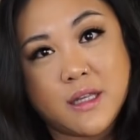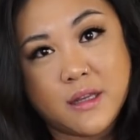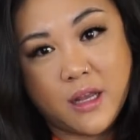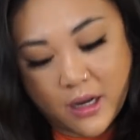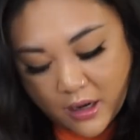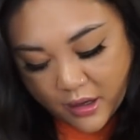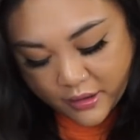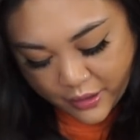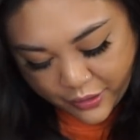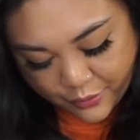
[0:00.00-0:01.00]
and then I got
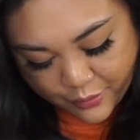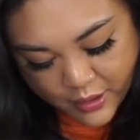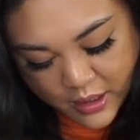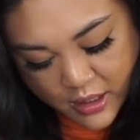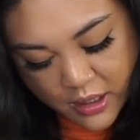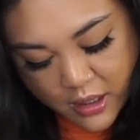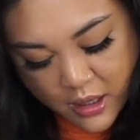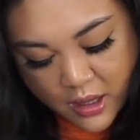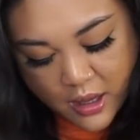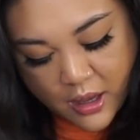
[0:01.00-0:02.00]
like 3
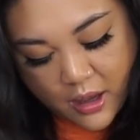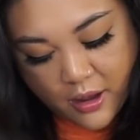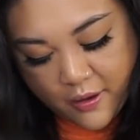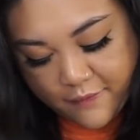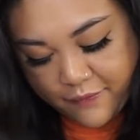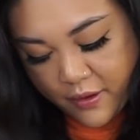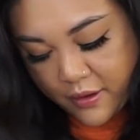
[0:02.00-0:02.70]
of